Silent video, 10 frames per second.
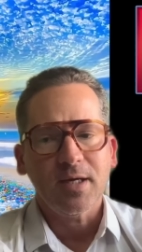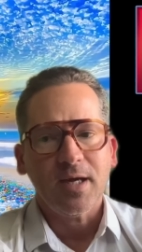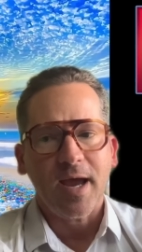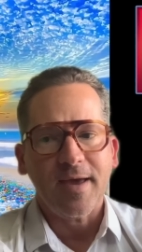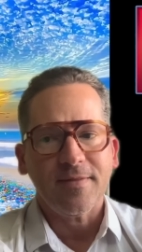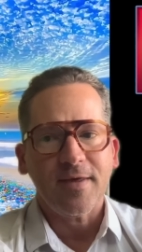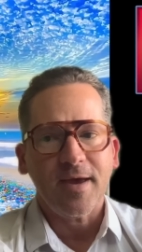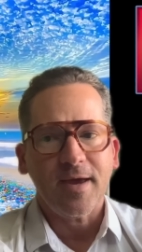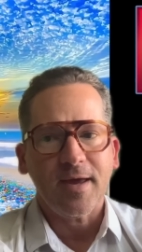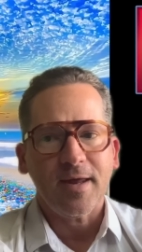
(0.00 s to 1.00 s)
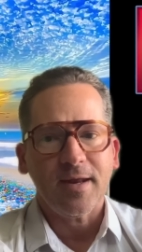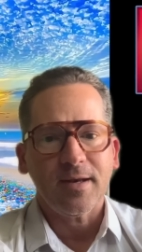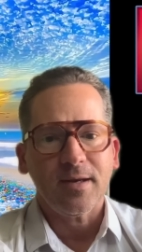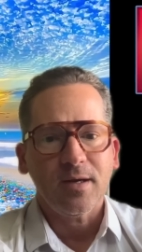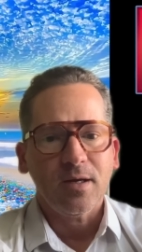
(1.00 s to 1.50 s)
and
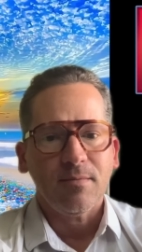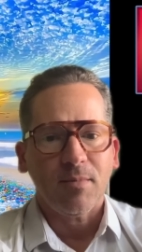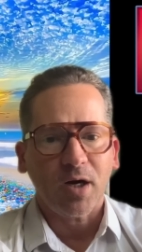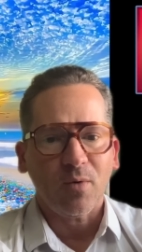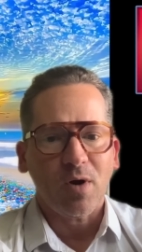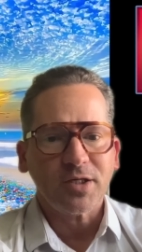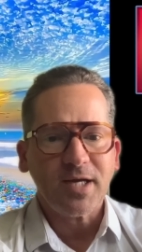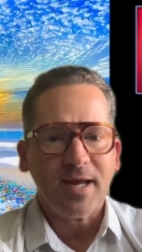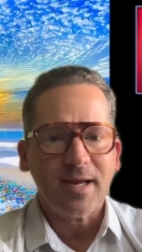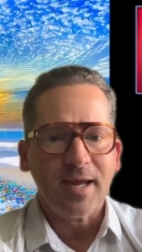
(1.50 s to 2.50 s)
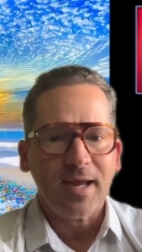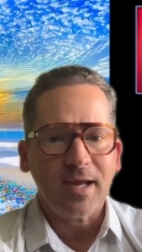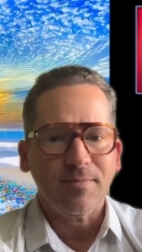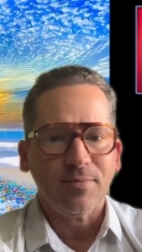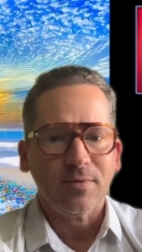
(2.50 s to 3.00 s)
then Market Watch had
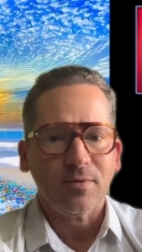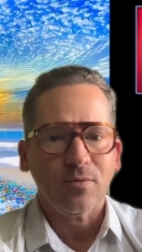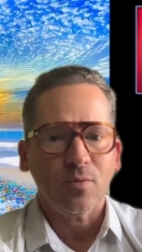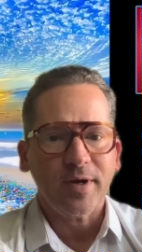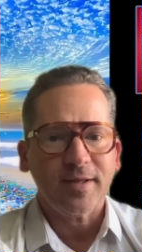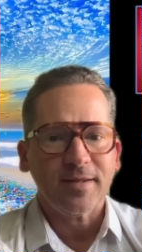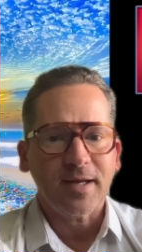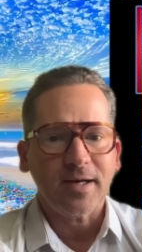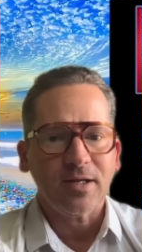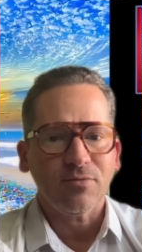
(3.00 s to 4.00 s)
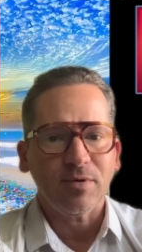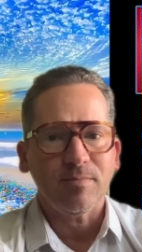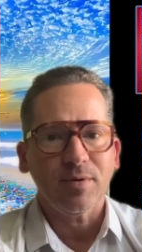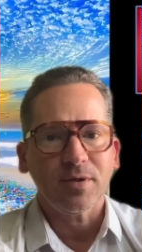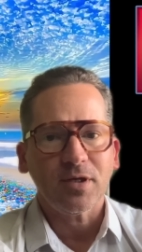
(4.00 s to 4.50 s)
8 with 93
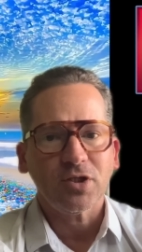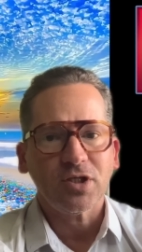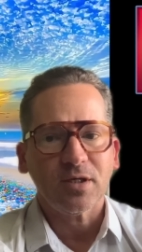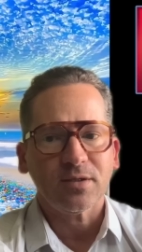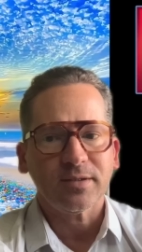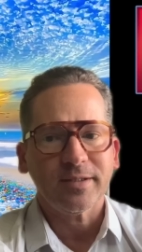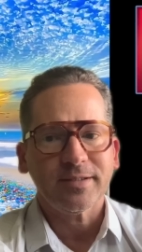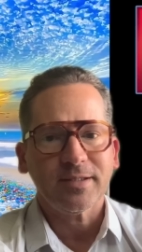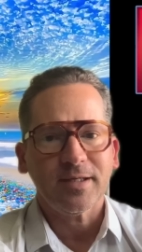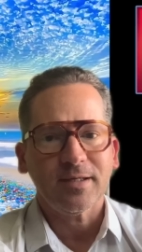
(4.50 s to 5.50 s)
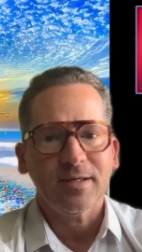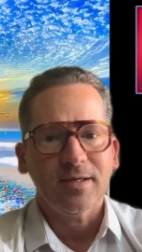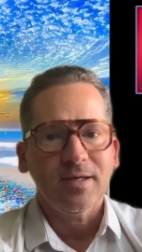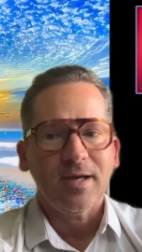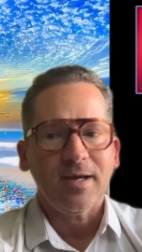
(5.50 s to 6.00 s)
billion shares listed.
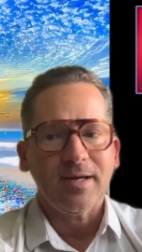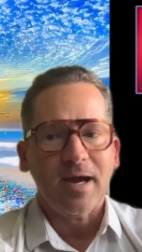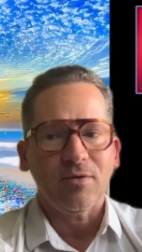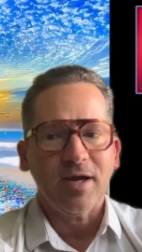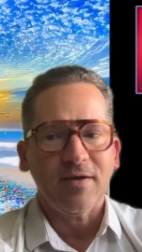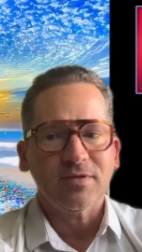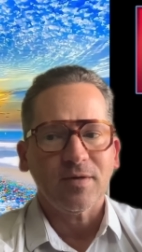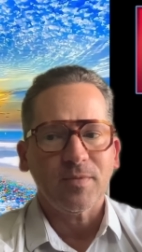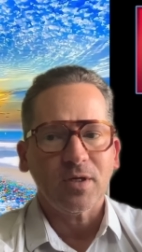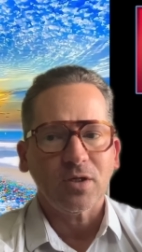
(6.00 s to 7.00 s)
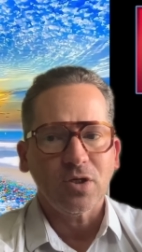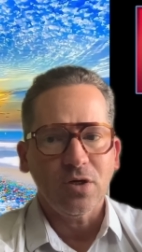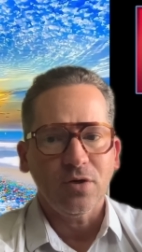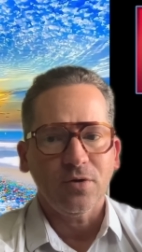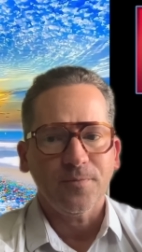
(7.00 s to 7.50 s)
And now we have something
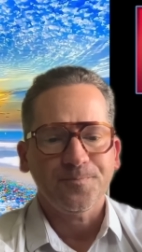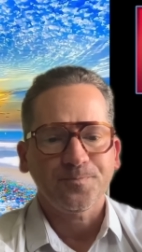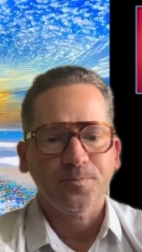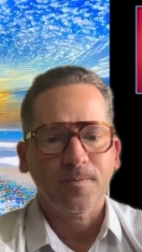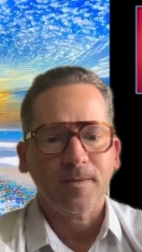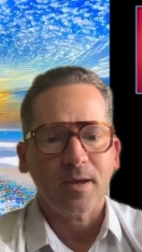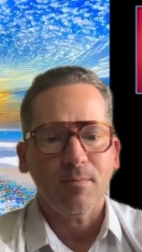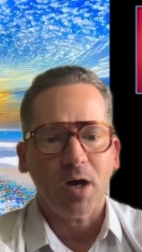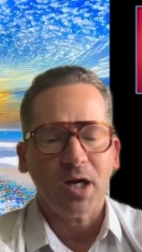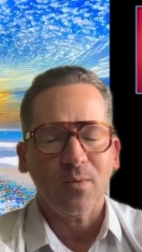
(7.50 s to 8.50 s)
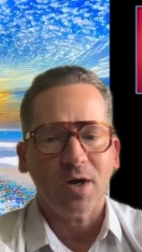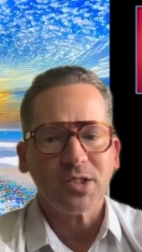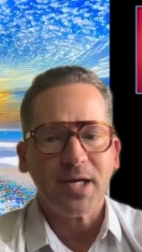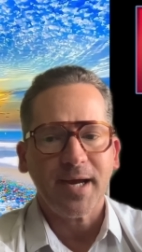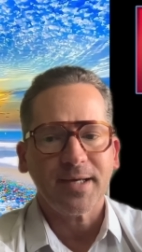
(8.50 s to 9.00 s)
new.
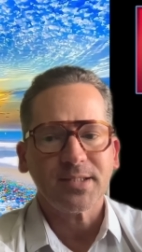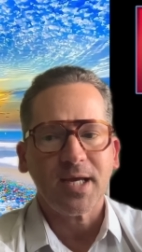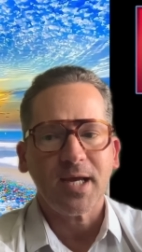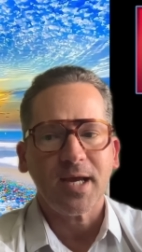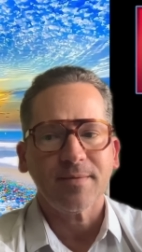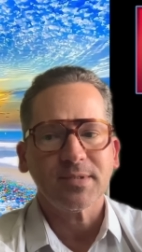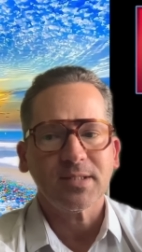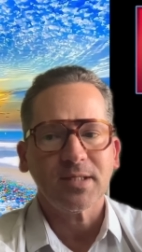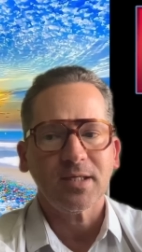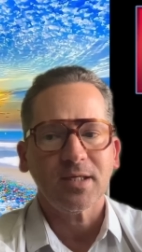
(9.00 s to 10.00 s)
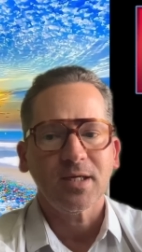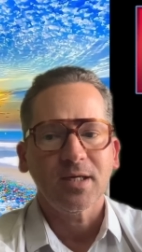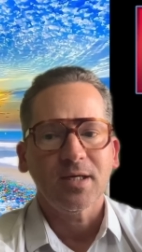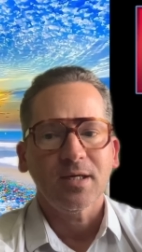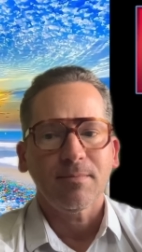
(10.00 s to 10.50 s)
MarketWatch has AMC
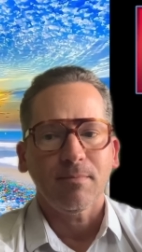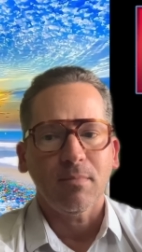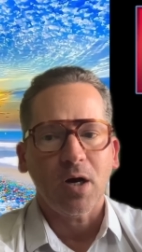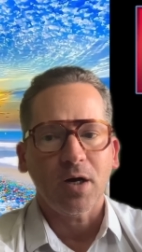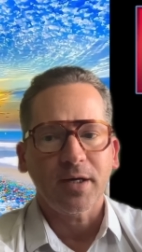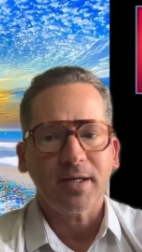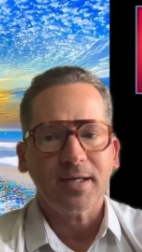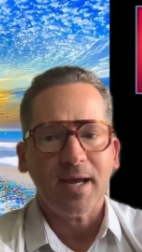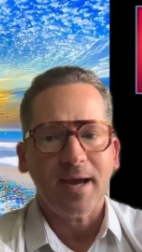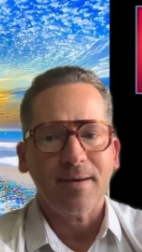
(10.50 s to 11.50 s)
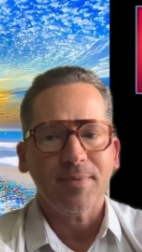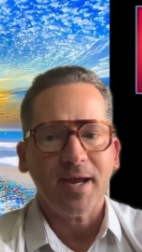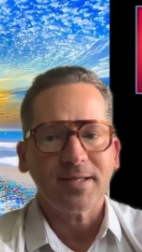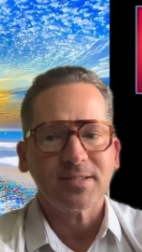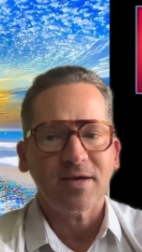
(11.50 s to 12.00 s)
market cap
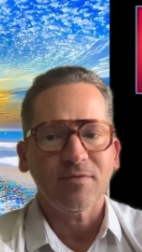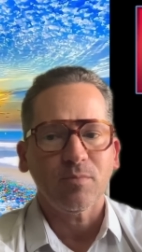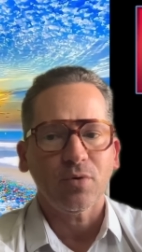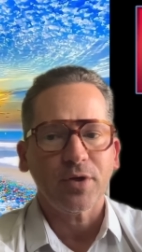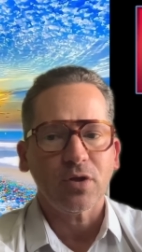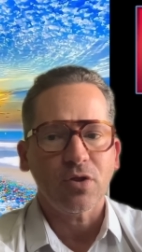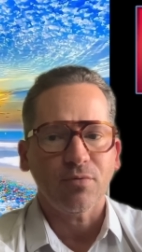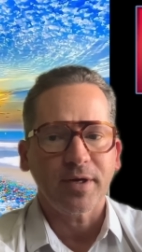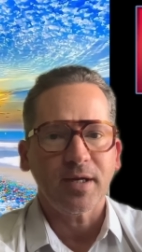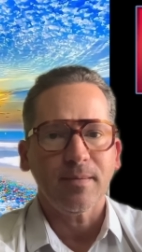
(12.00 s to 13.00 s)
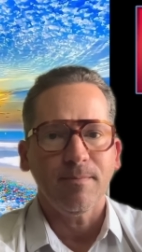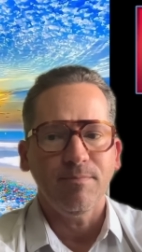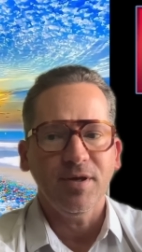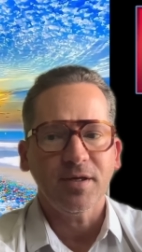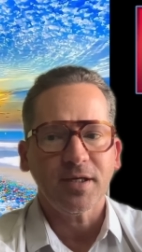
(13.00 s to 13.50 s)
at 7.3
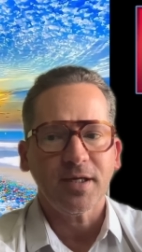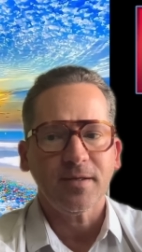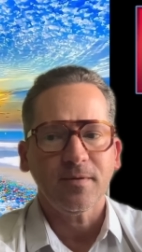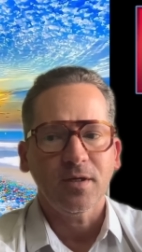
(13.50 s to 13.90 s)
billion.